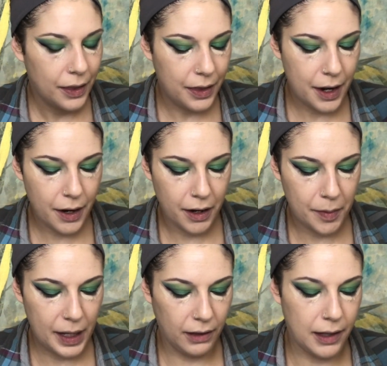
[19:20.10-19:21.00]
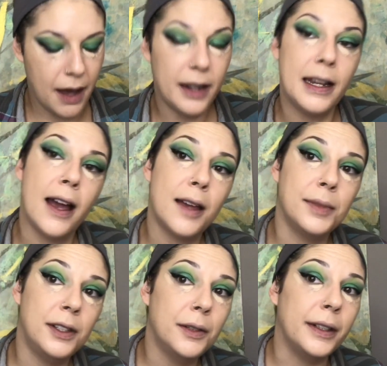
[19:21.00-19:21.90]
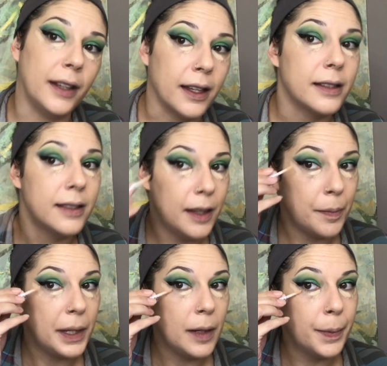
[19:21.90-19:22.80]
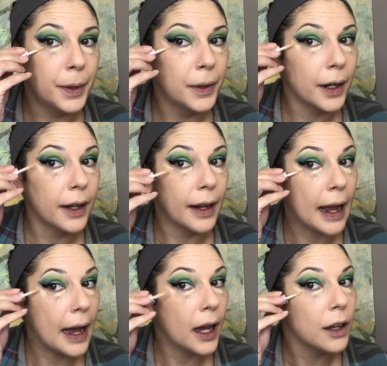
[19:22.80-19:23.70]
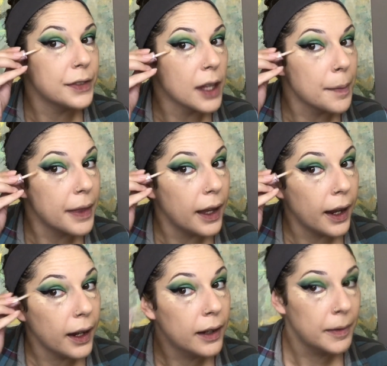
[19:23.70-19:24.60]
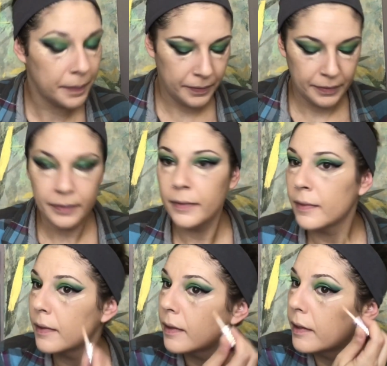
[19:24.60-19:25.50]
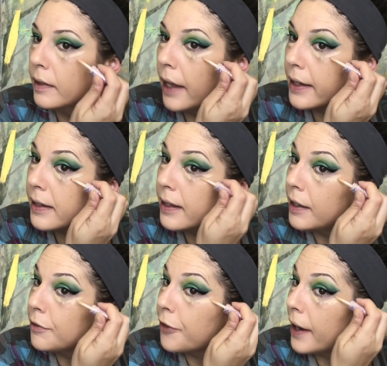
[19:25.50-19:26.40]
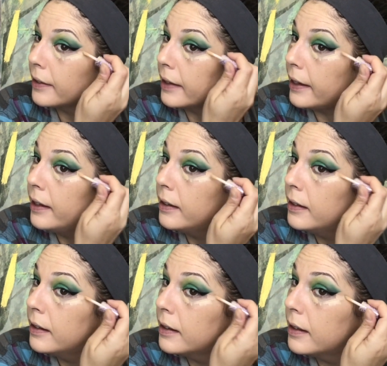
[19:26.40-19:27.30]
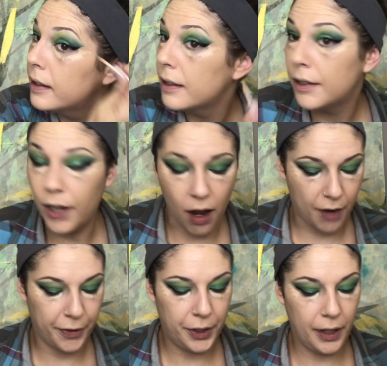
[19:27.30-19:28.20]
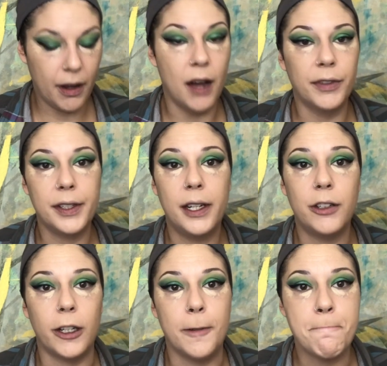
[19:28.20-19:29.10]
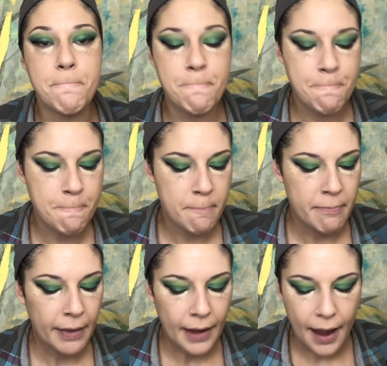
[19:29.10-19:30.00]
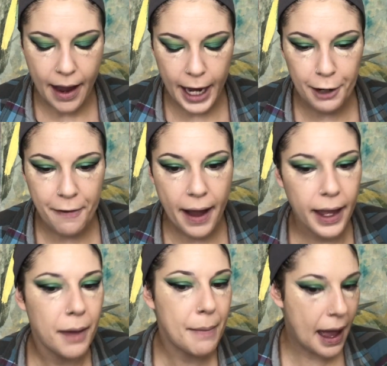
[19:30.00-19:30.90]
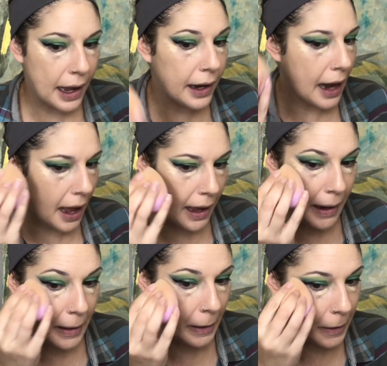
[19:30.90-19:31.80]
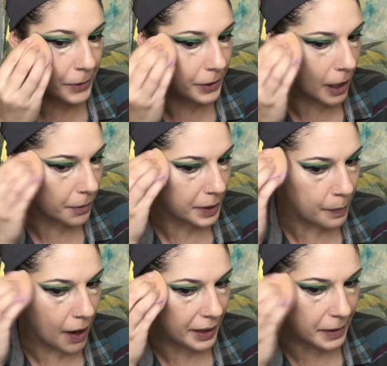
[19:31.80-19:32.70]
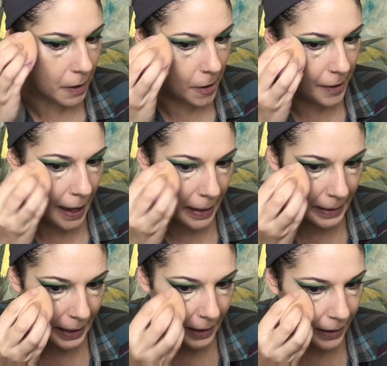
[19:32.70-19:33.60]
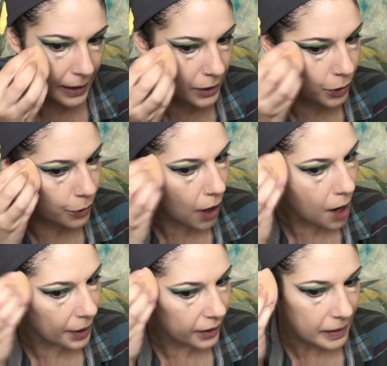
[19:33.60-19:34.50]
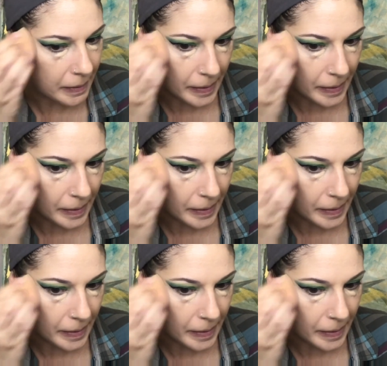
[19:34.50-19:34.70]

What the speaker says: There are going to be a lot of times doing this that people are going to have something less than friendly to offer to the conversation. And if I get mad and I, you know, start responding to all that and get into drama,